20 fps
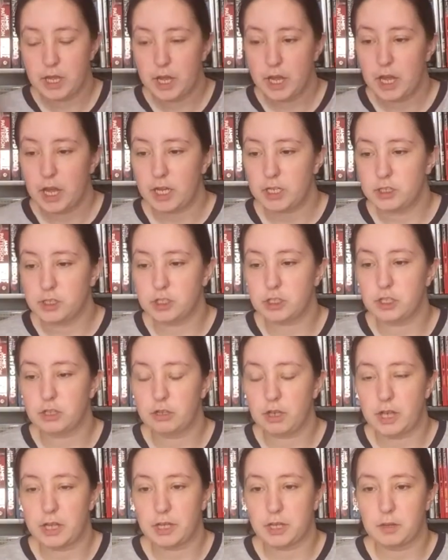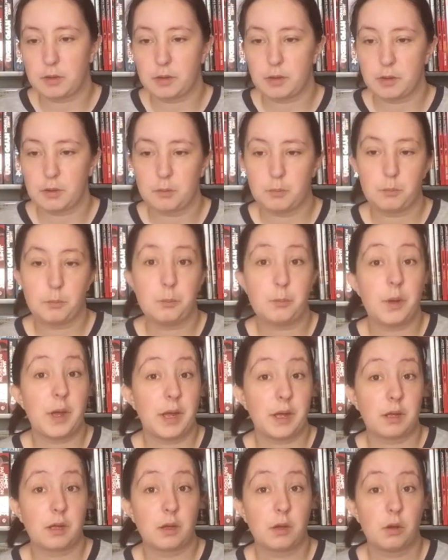and she'll like
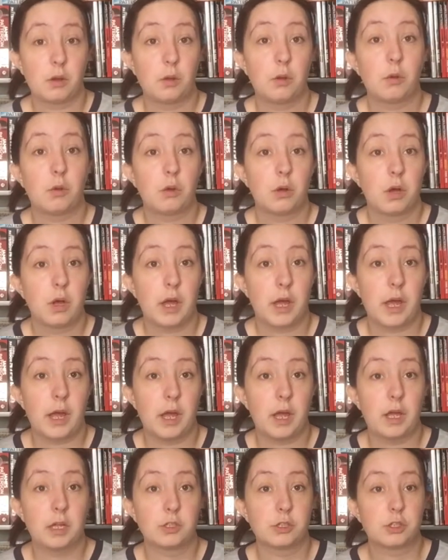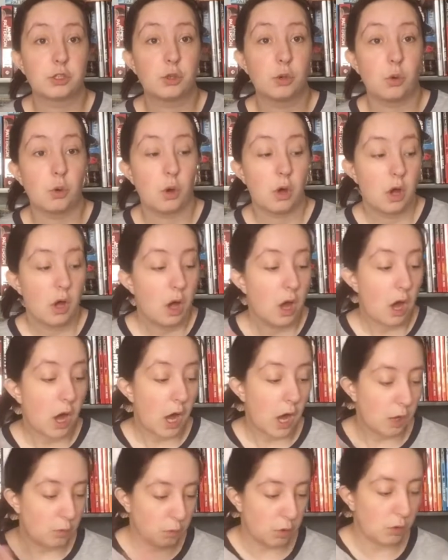pick. So
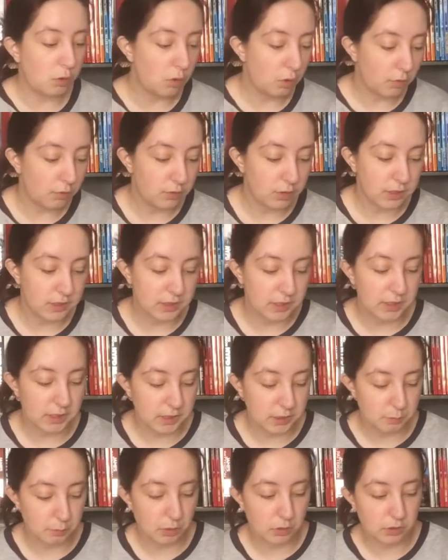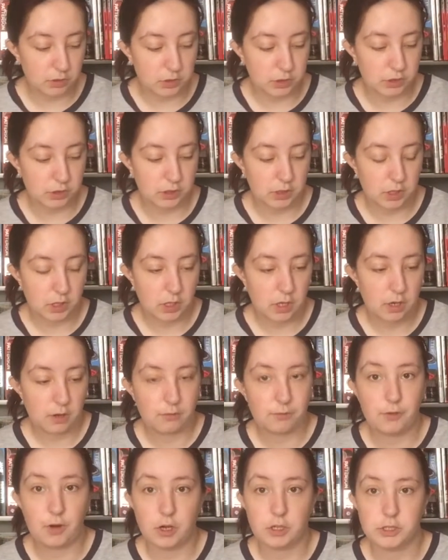I will go over the 6 books
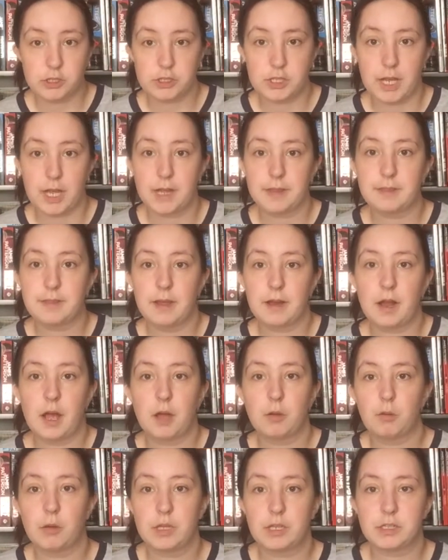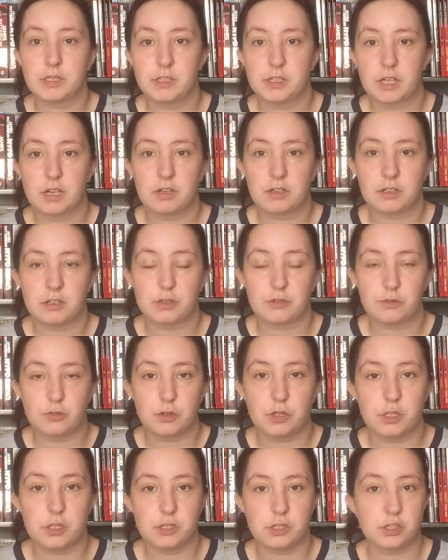first, and then I will insert the
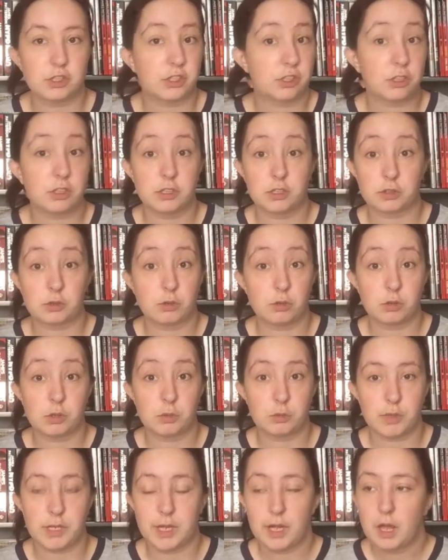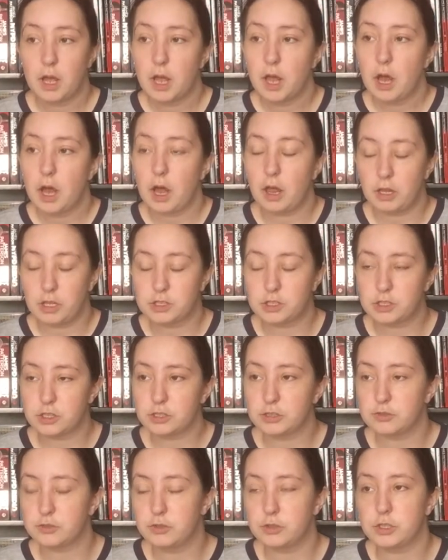footage. The sun is going away. I'll insert the
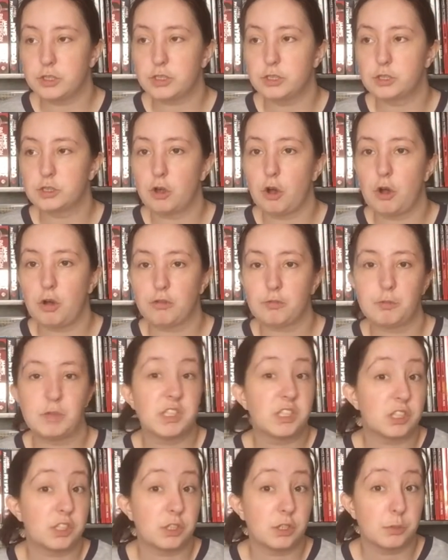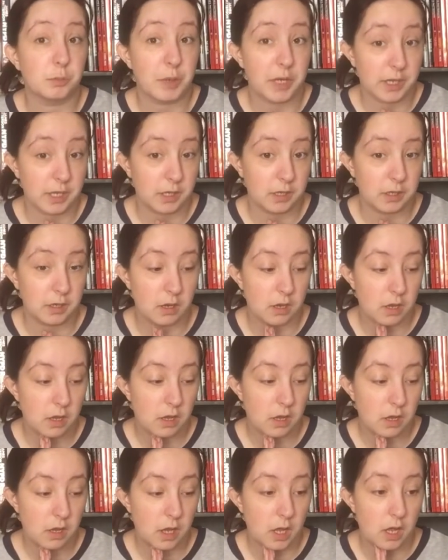footage of my sister picking
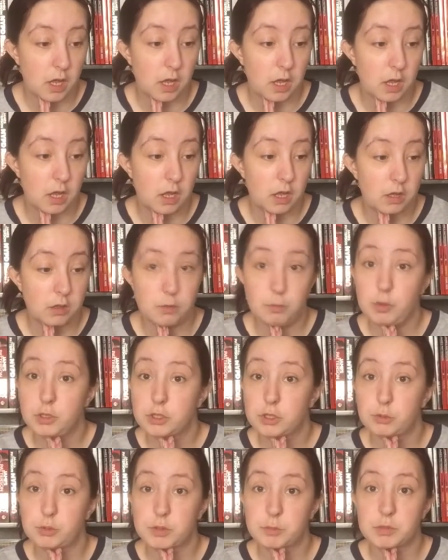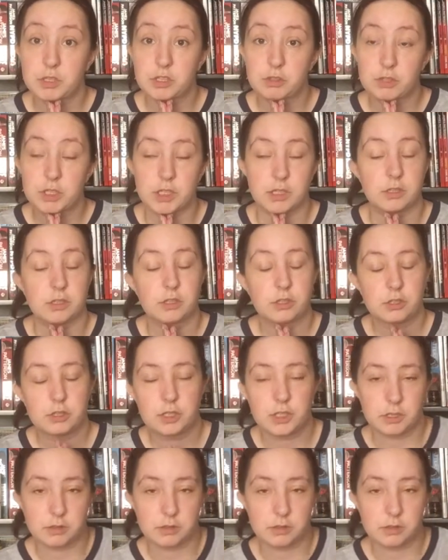the book she wants me to read. So yeah.